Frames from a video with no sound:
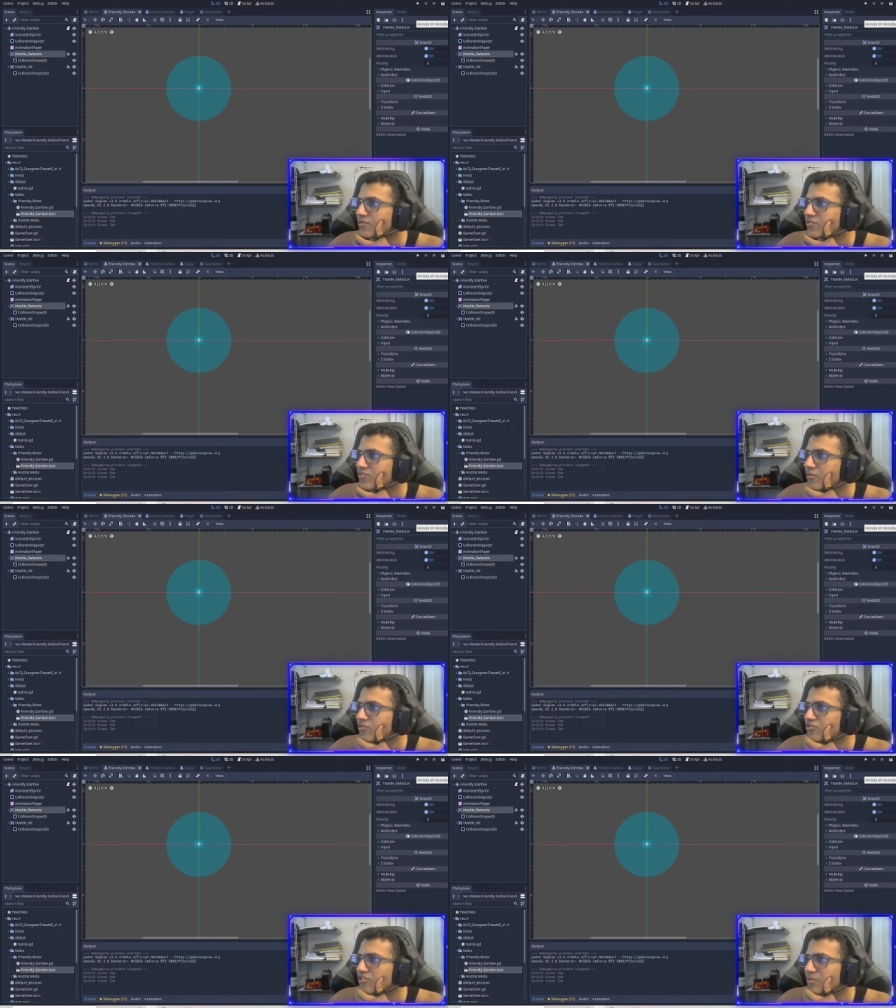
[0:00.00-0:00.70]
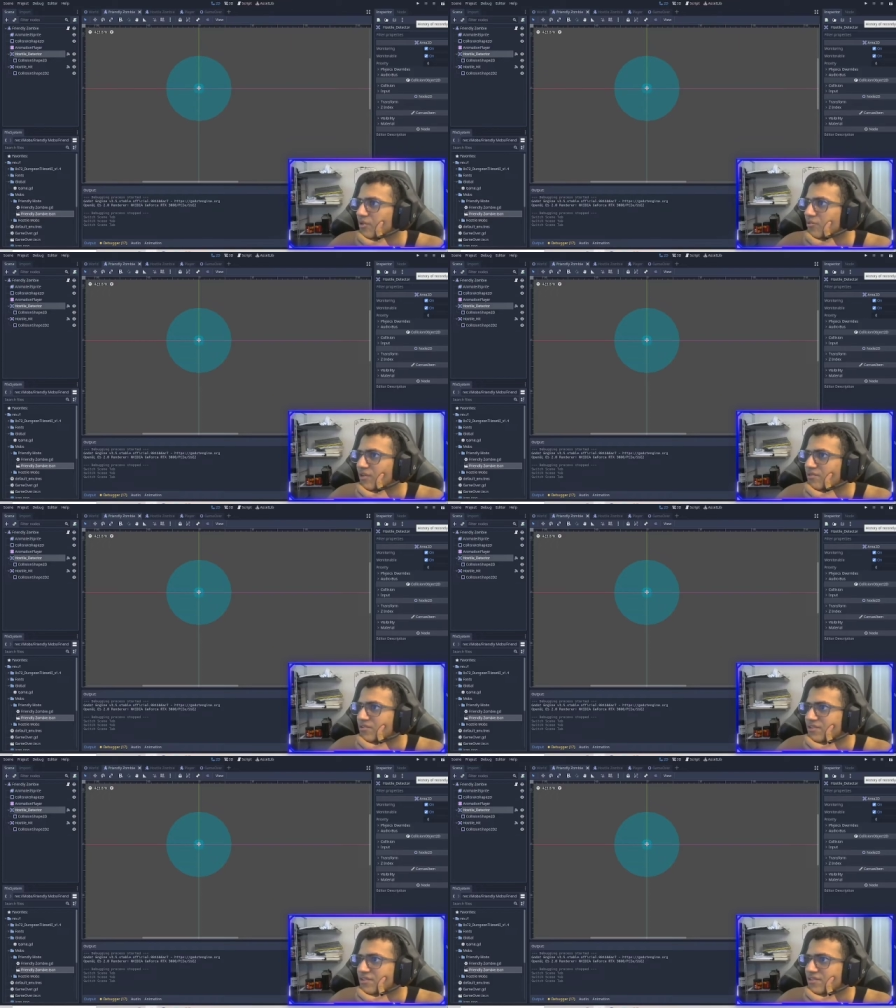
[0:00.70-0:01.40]
Let me double check my
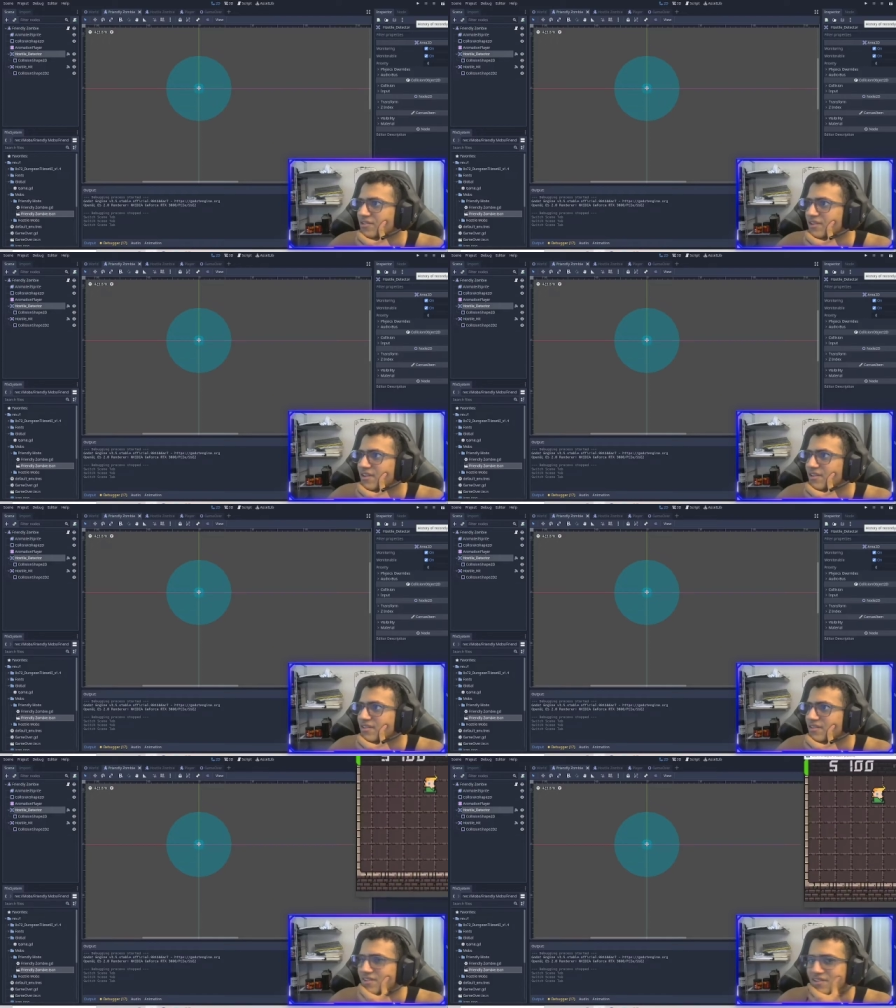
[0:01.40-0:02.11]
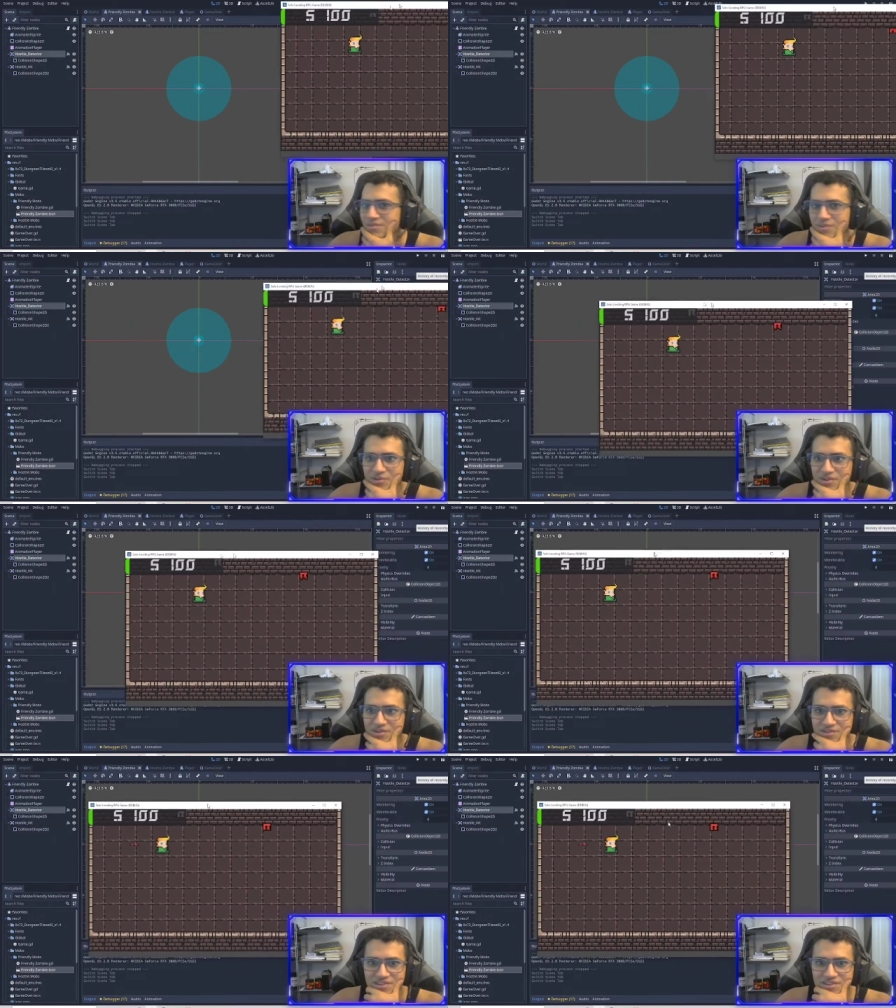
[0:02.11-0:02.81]
reference. See, this is my
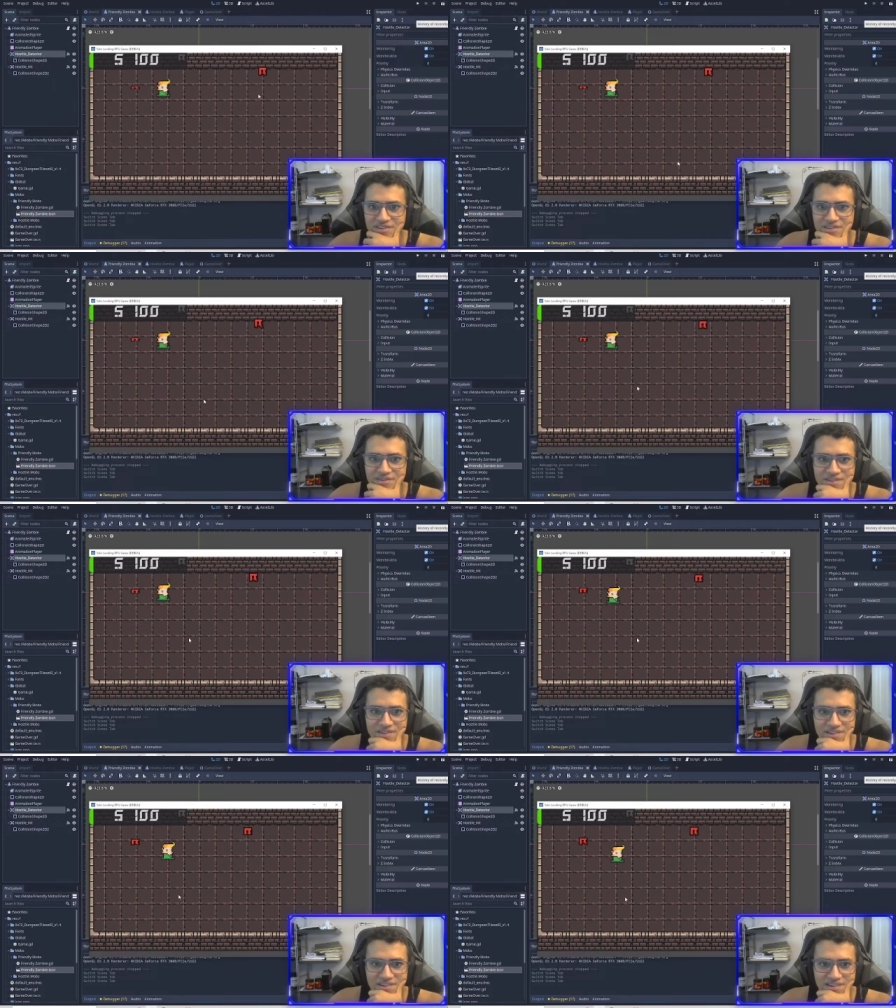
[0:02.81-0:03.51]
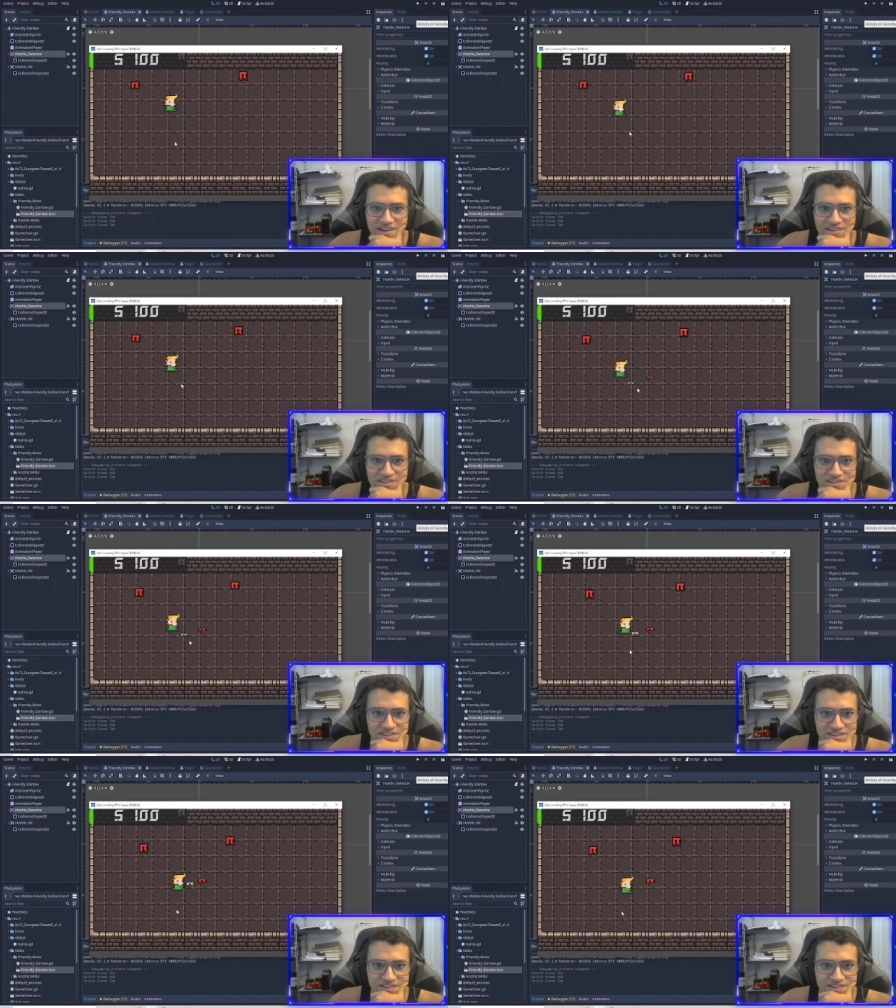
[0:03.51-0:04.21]
reference here. You can kind of
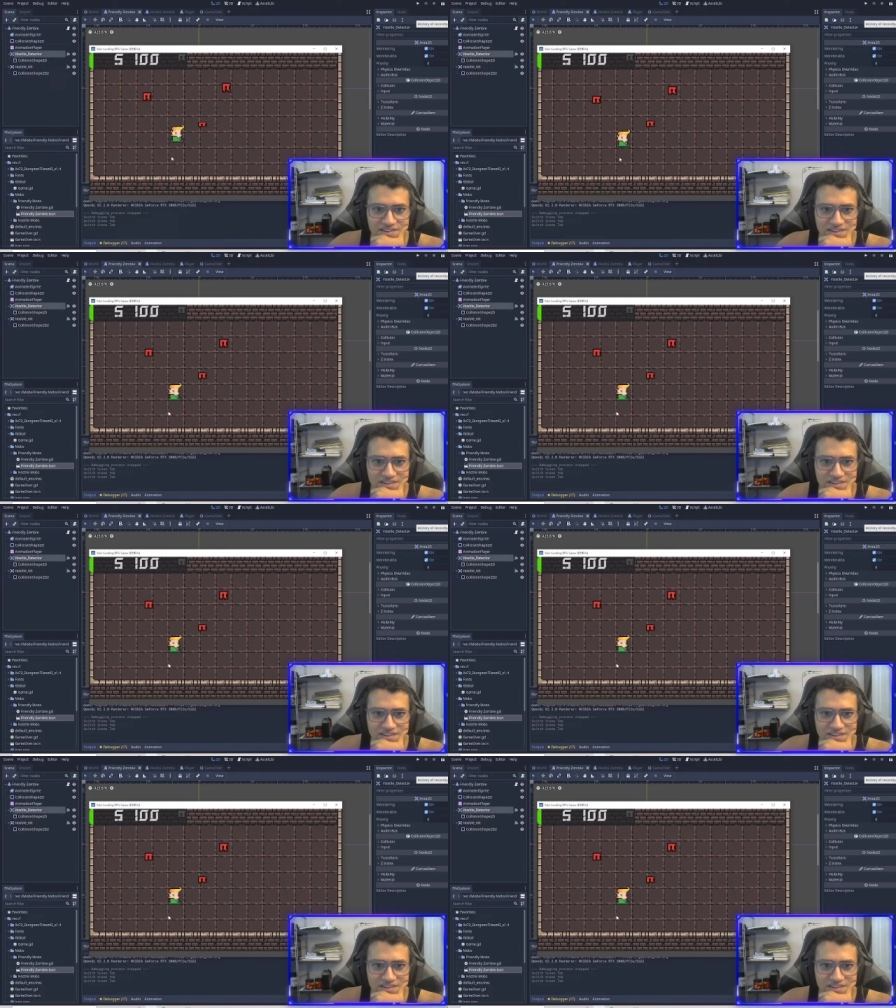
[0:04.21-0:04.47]
see it.